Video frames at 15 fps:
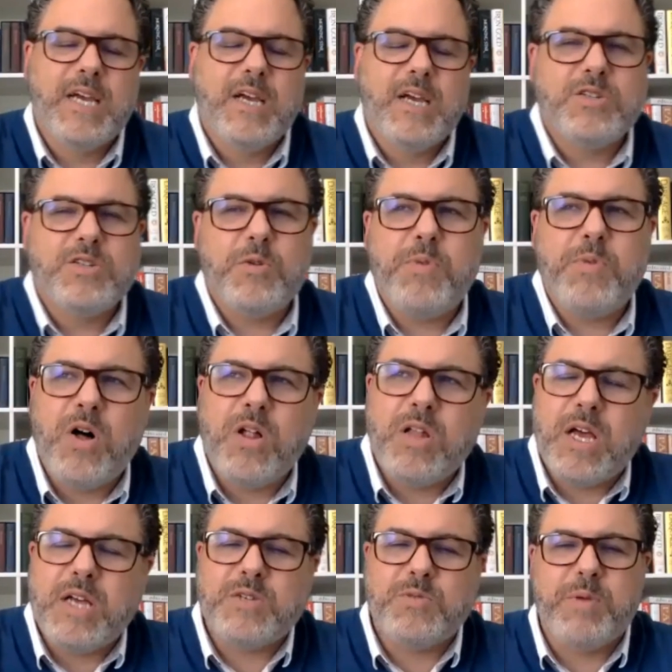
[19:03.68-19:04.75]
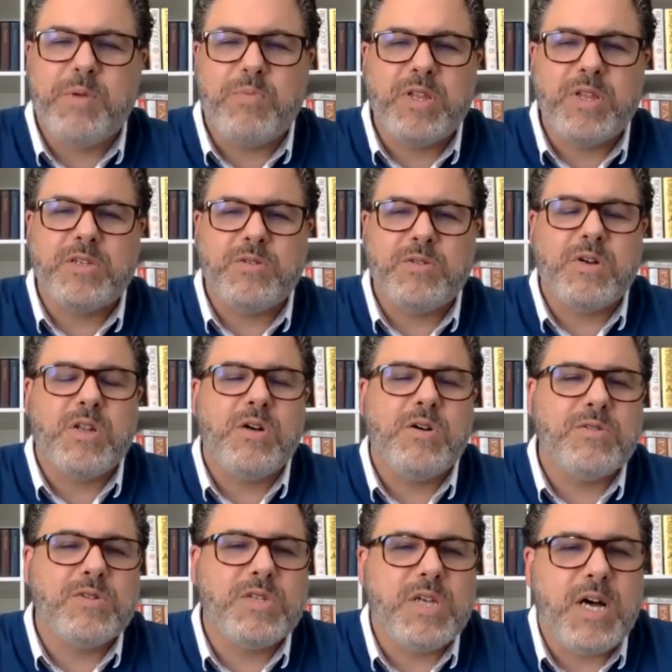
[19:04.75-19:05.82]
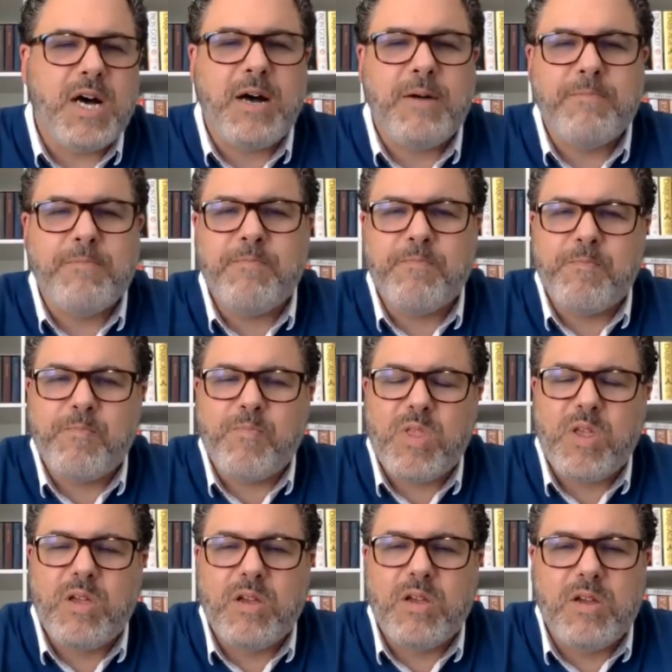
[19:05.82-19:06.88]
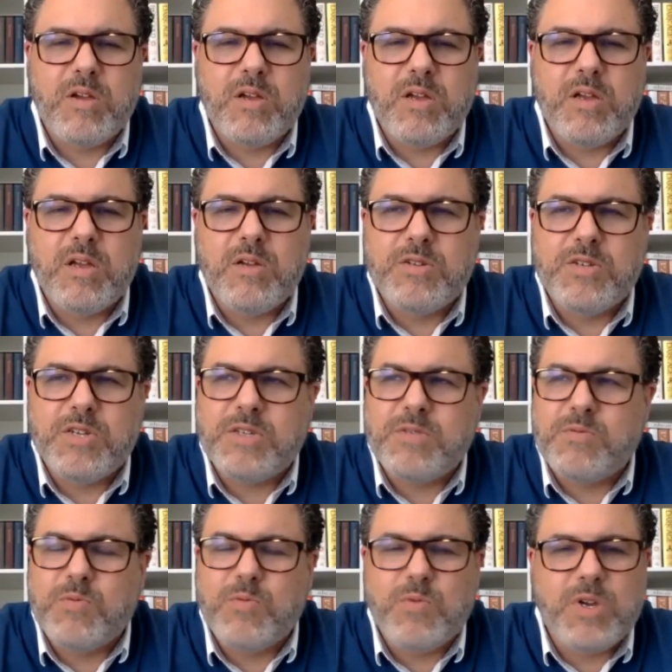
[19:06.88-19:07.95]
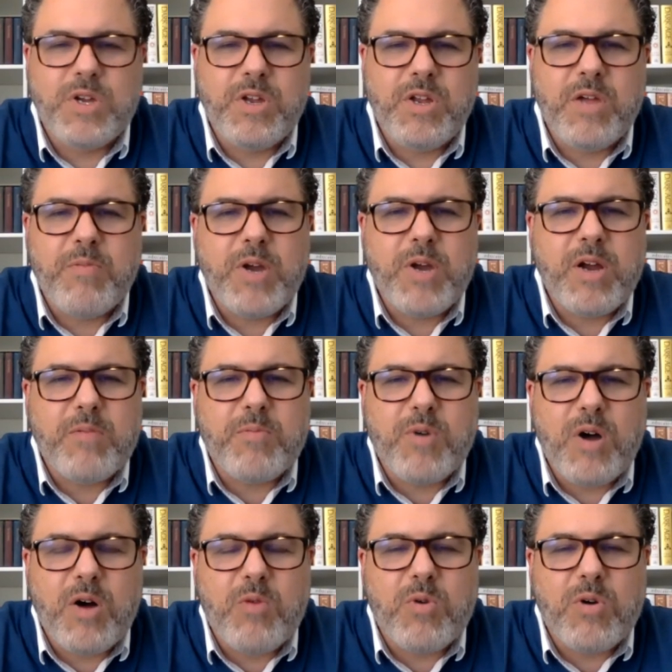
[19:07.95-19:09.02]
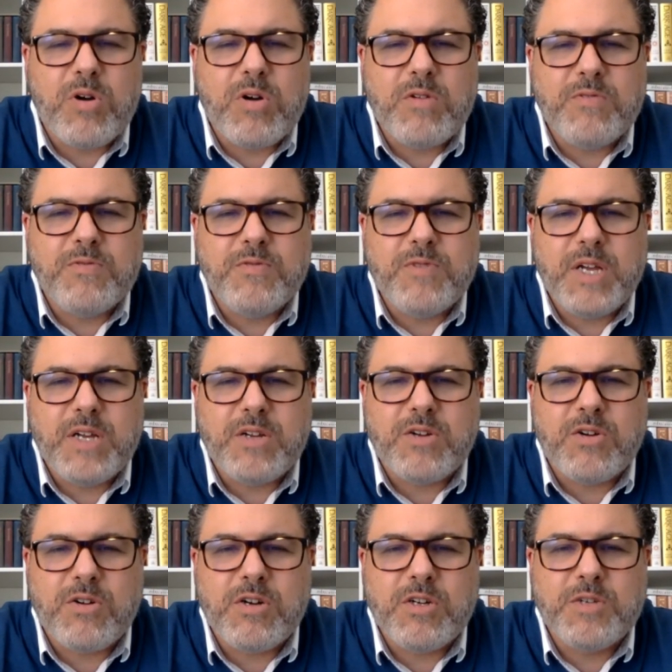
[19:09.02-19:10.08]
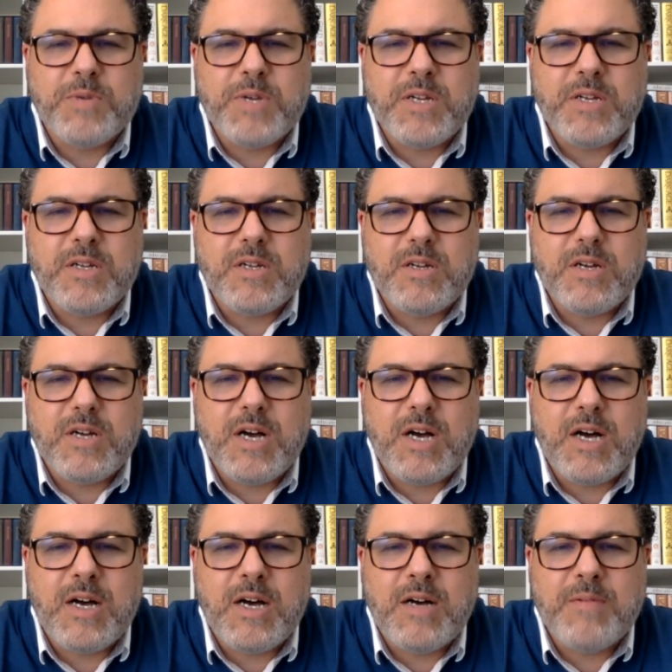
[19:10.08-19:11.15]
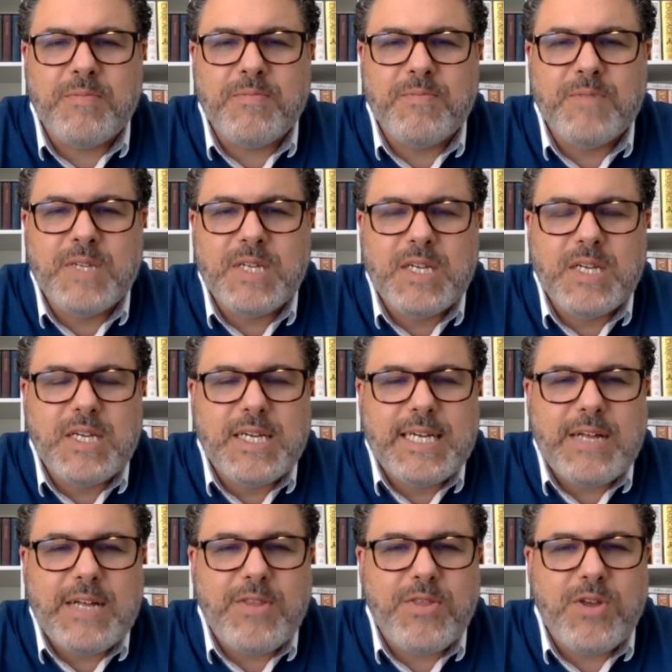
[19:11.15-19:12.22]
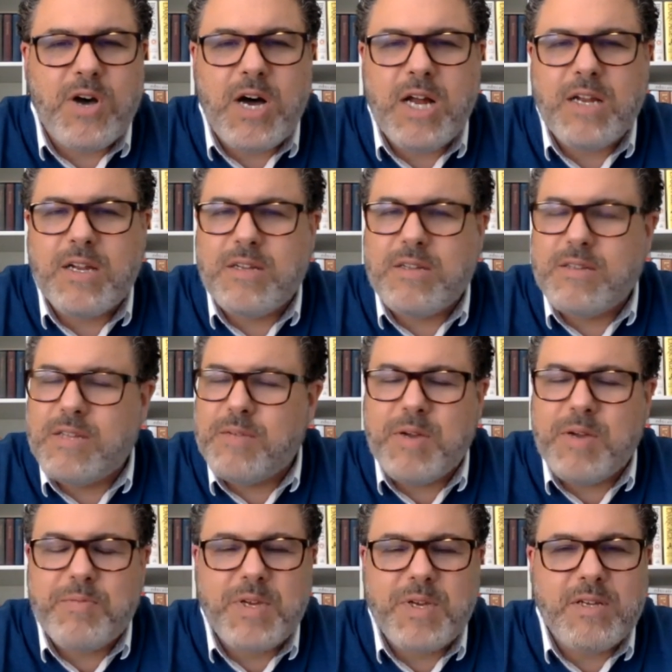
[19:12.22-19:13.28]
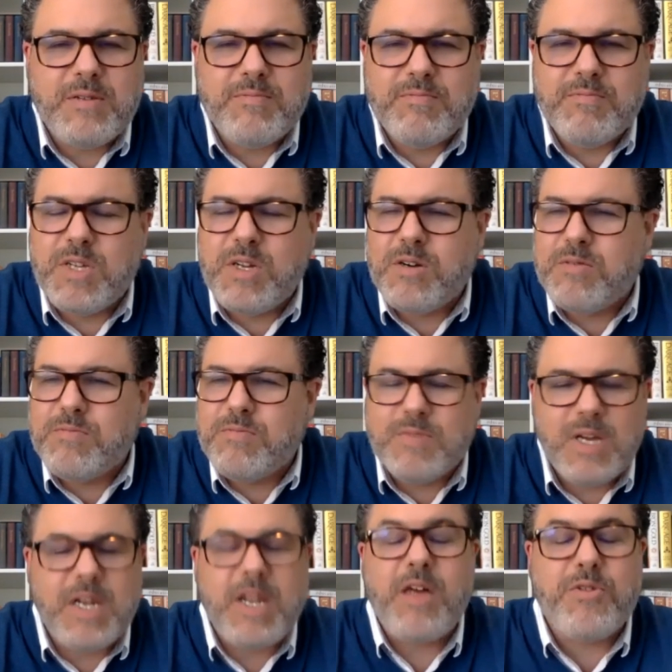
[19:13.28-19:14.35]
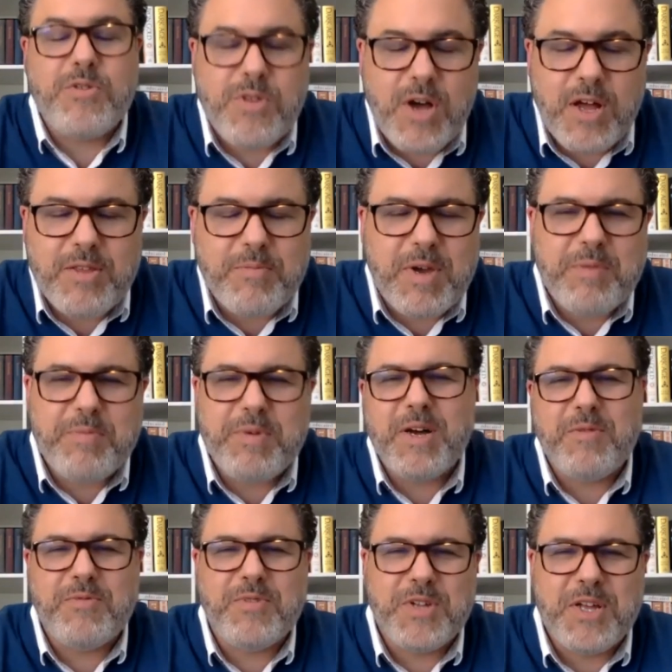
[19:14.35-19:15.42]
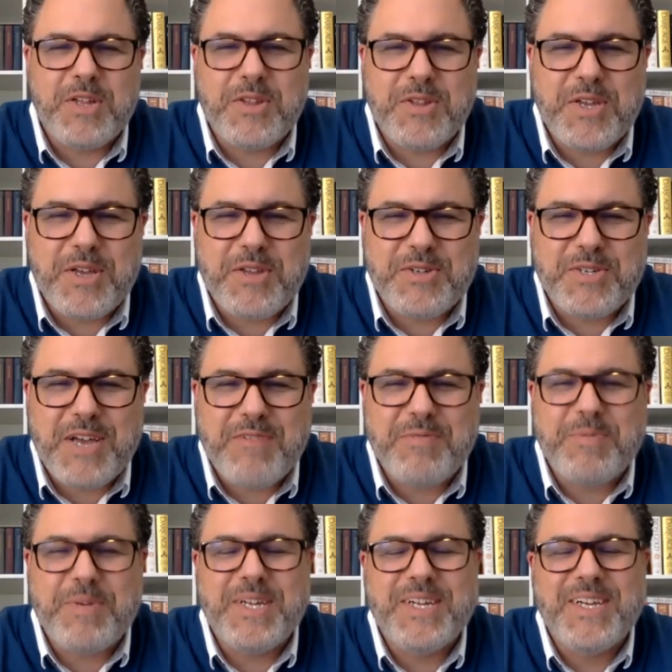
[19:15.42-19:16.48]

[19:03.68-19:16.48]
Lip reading: So Paul, as we bring this to a close, just can you bring a word of encouragement, a thought that might be, another thought that might be helpful, not that the others haven't been,